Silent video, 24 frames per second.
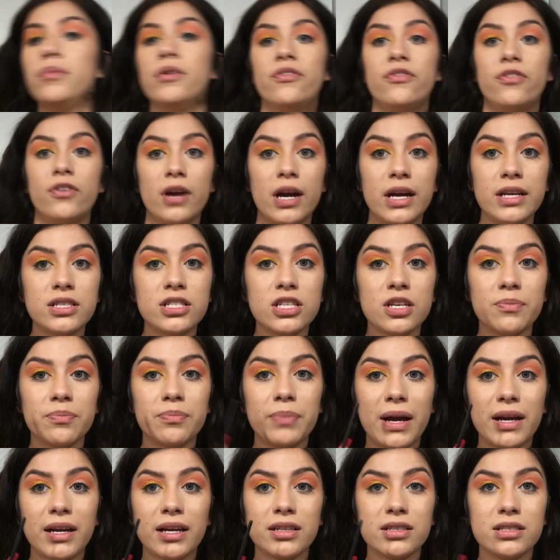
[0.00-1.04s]
Before I jump
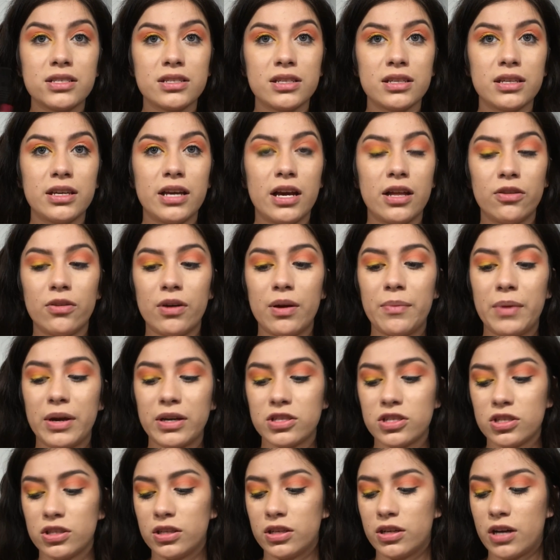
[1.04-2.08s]
back into the yellow, I'm
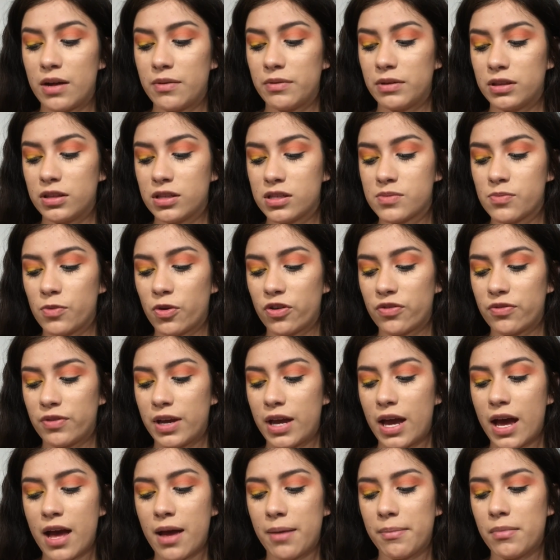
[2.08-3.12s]
actually grabbing this
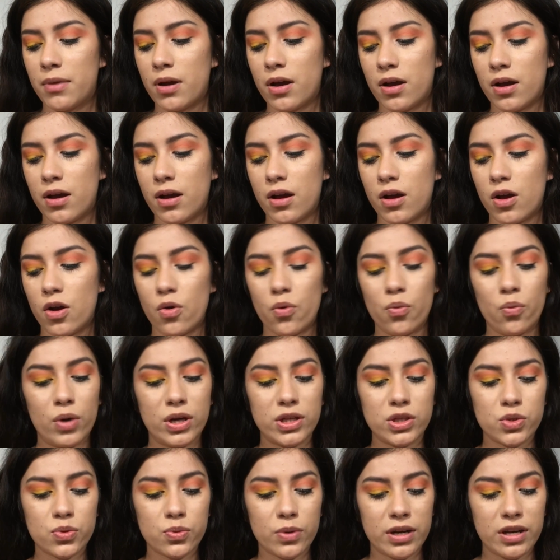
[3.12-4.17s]
Morphe
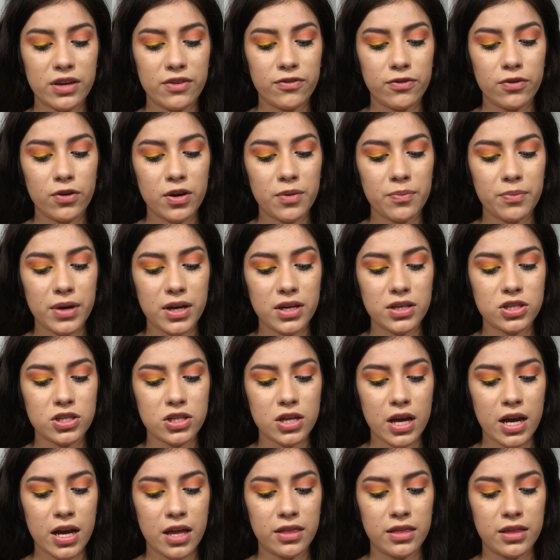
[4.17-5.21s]
M124
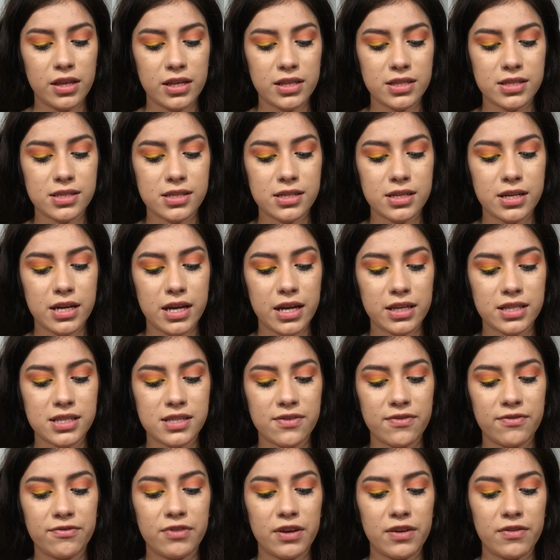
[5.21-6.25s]
brush and this
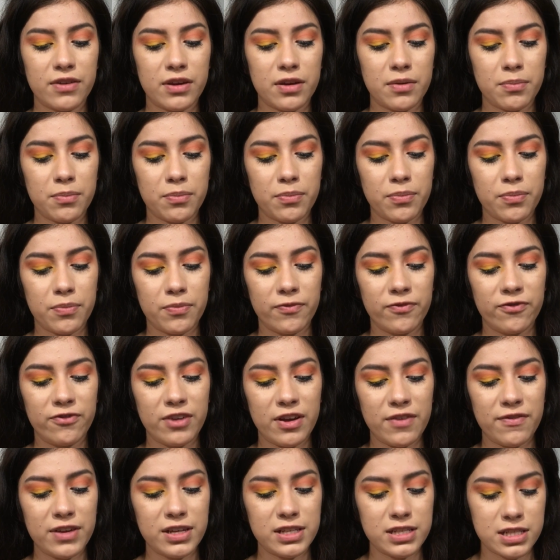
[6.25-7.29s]
NYX
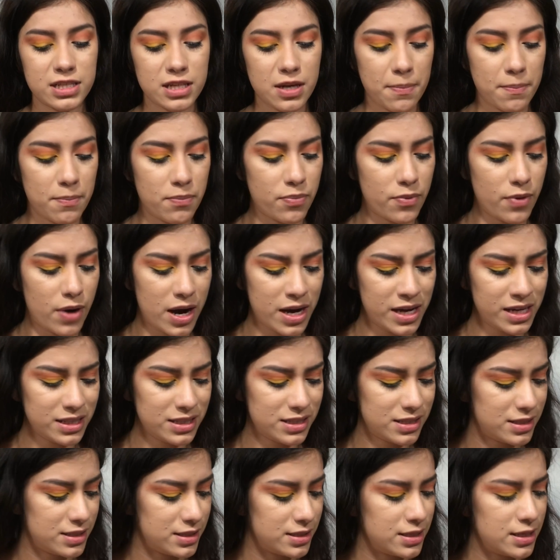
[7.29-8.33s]
Vivint
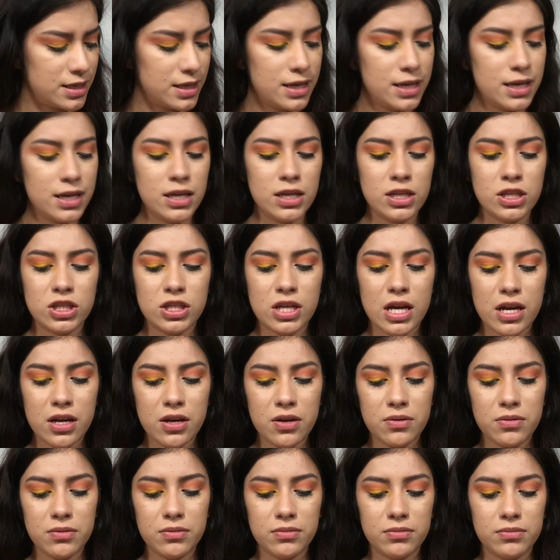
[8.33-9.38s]
Brights
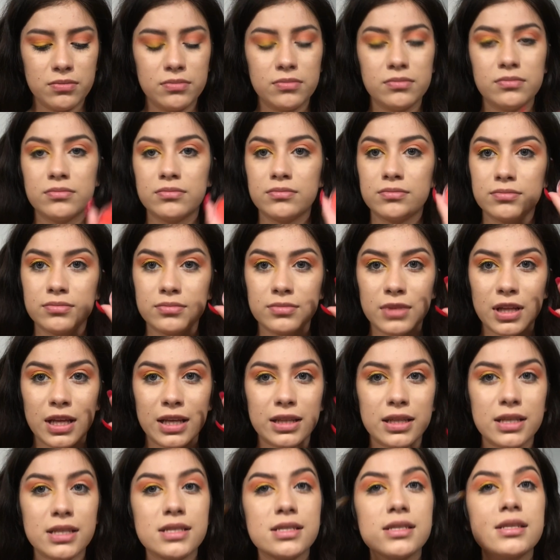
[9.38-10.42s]
shadow,
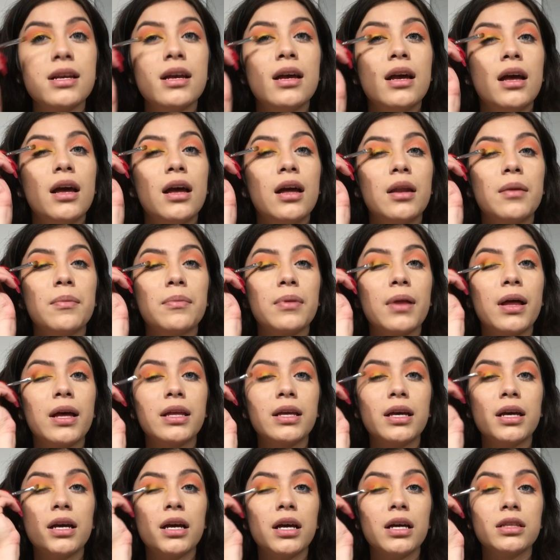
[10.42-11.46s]
like this. I'm
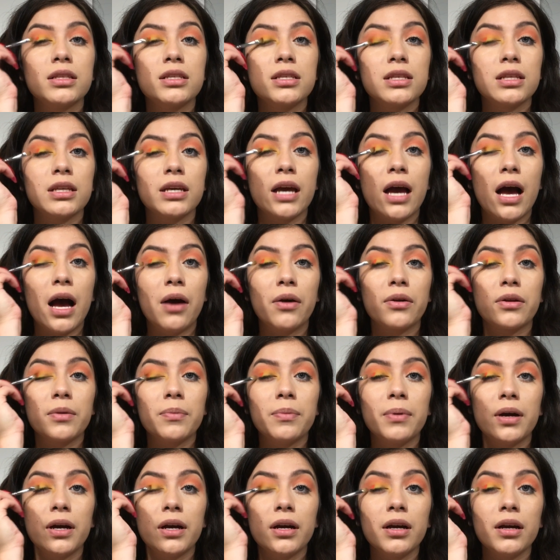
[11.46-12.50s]
applying it onto the outer
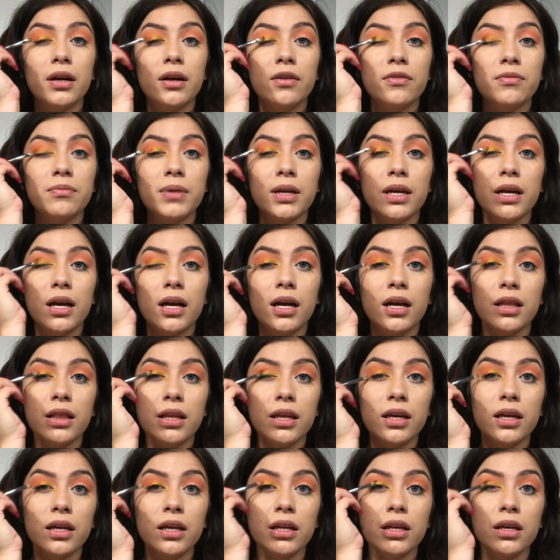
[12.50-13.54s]
part of my
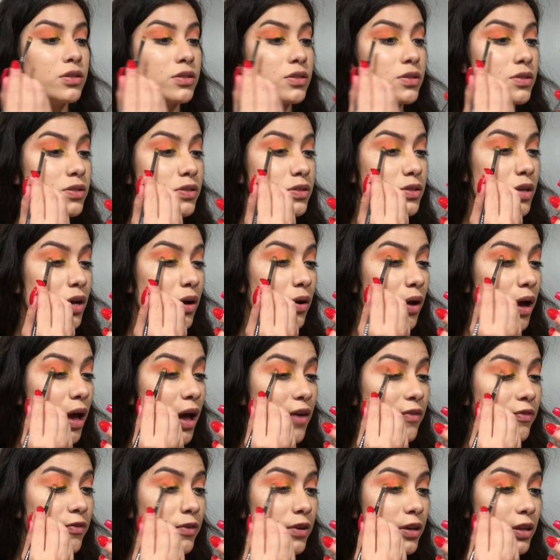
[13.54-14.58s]
eyelid. So
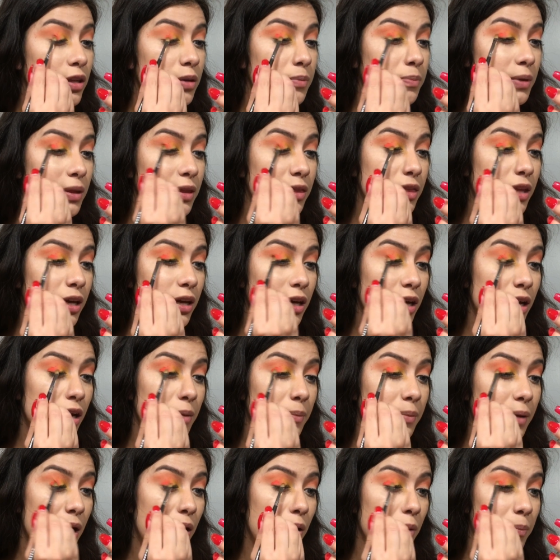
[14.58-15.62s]
I've really been thinking
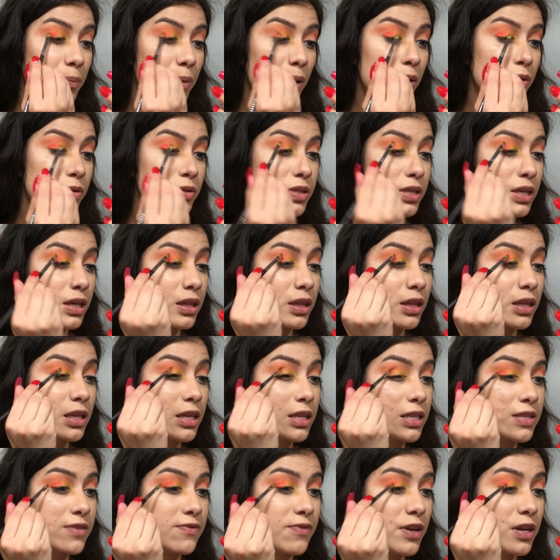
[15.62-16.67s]
about posting
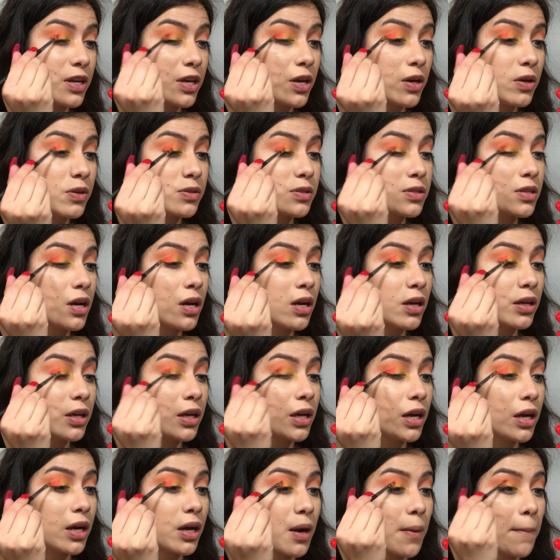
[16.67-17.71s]
these videos on
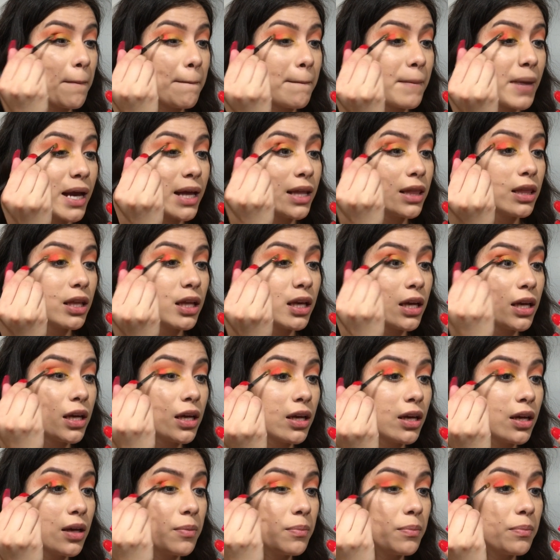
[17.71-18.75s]
here,
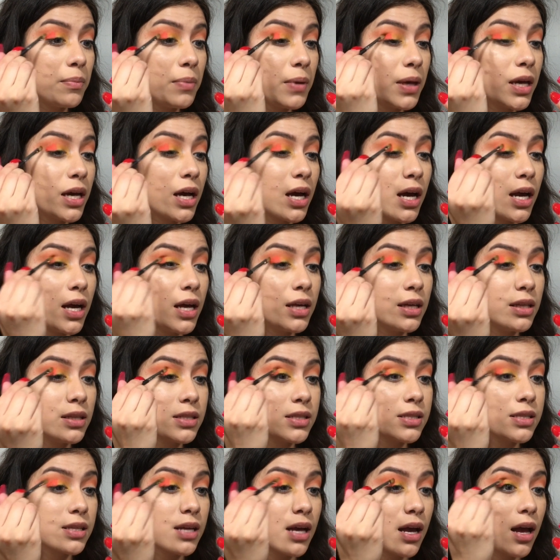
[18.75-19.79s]
mainly
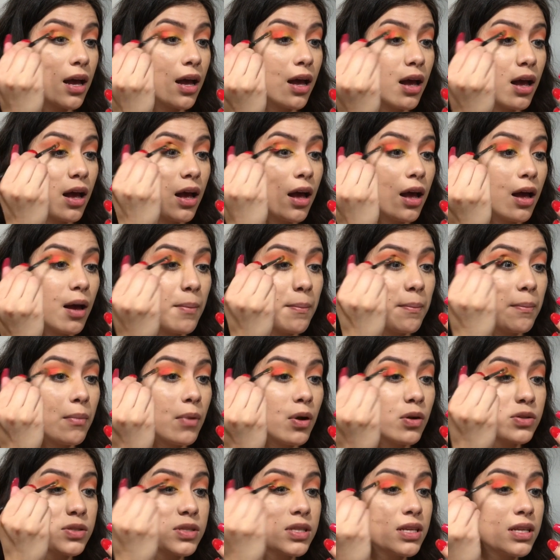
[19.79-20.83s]
because
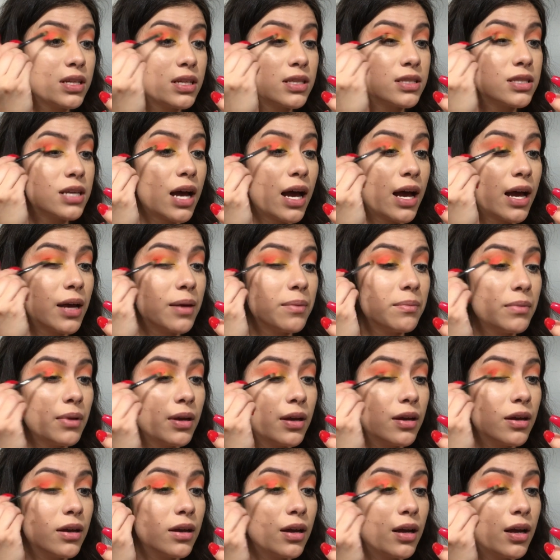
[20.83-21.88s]
most of the time
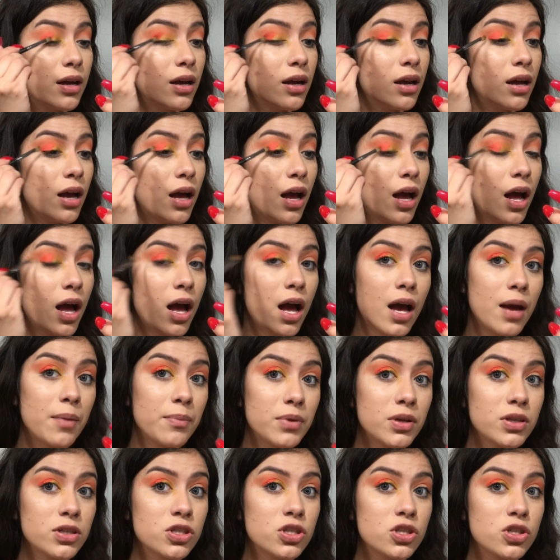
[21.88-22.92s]

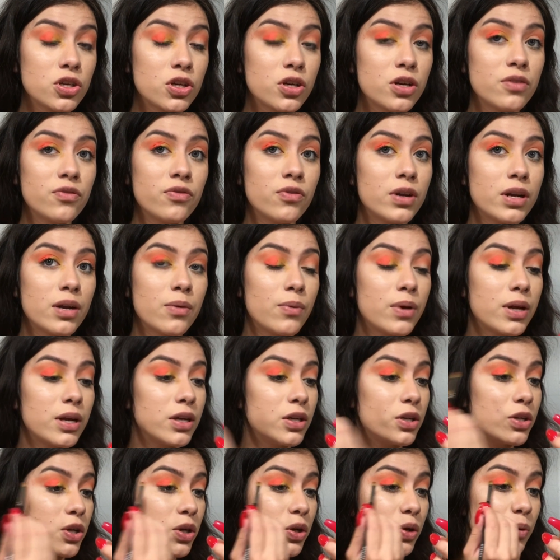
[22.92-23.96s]
I'm unsure of what I want
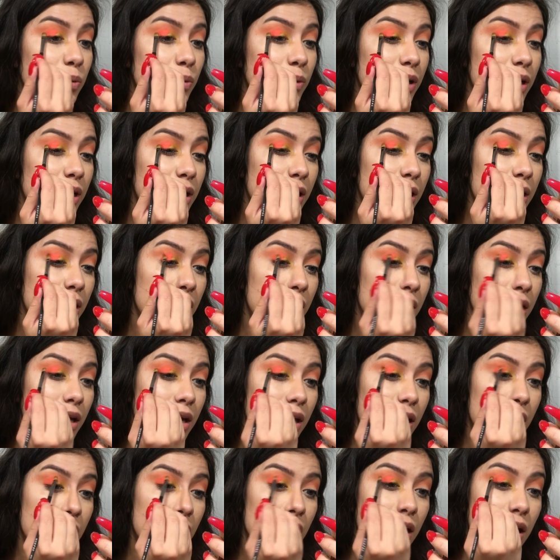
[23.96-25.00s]
to do,
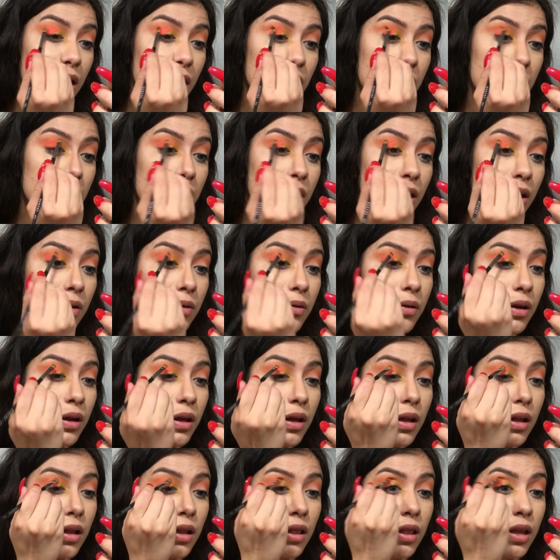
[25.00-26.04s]
you know,
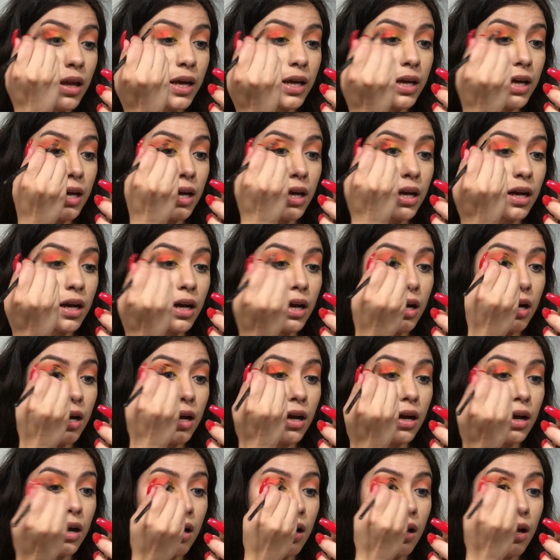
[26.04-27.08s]
like
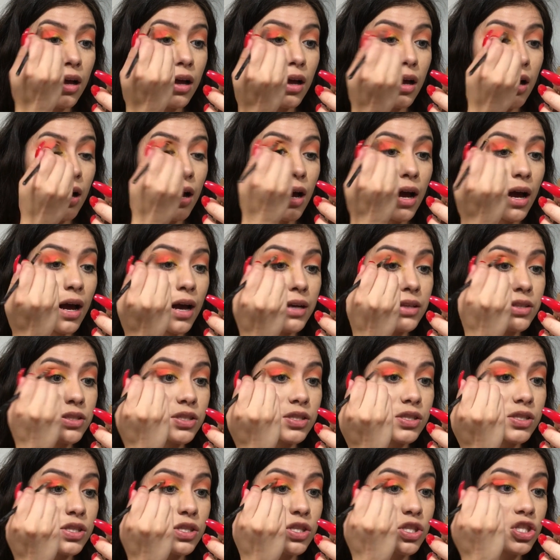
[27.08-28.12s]
I
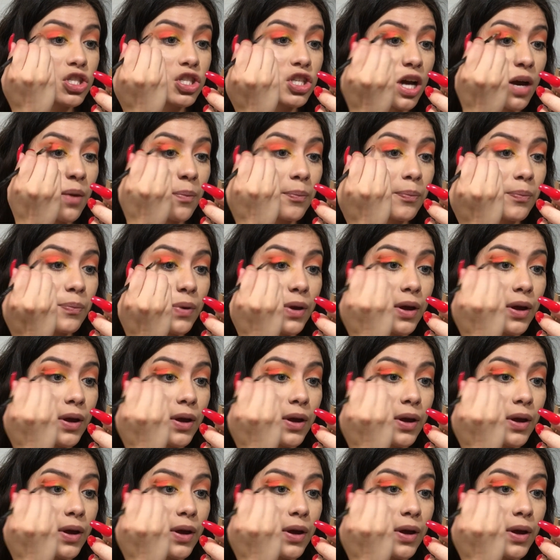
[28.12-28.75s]
just jump